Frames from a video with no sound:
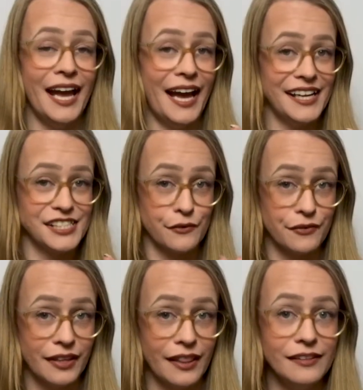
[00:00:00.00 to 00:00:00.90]
As of
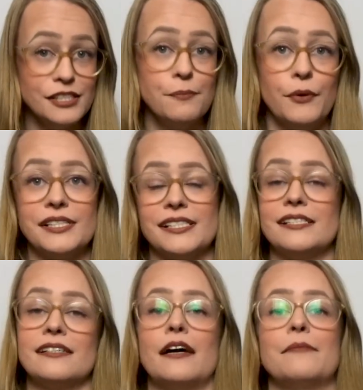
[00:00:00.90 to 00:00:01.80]
this point in
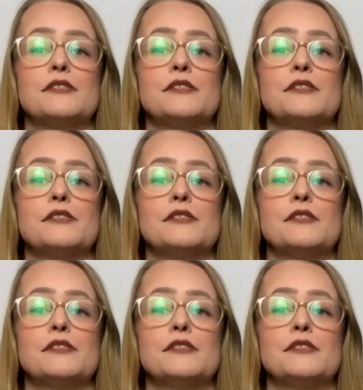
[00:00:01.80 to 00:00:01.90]
time,